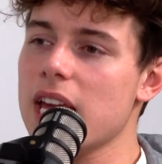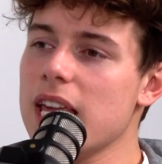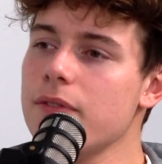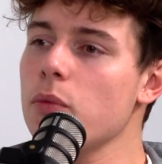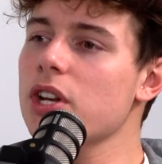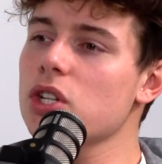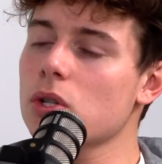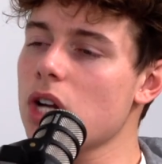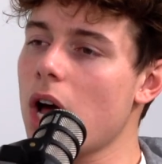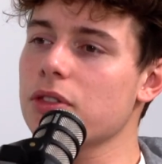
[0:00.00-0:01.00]
even when
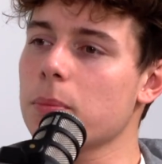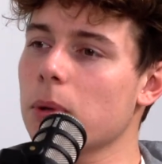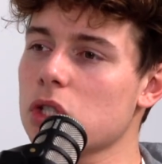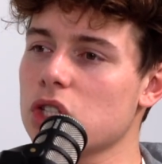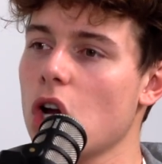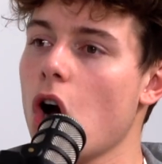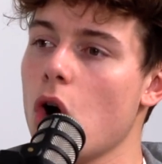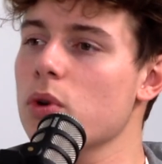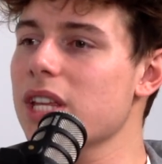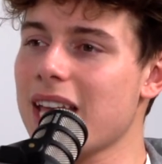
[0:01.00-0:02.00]
you're not the person
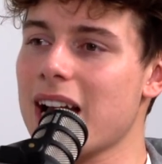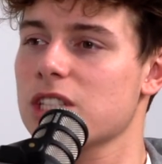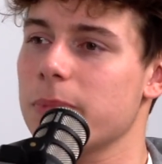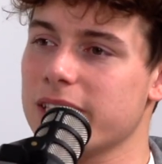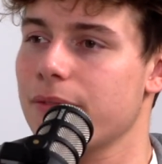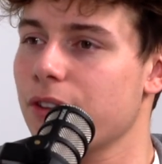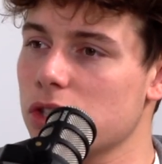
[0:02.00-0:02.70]
owning that specific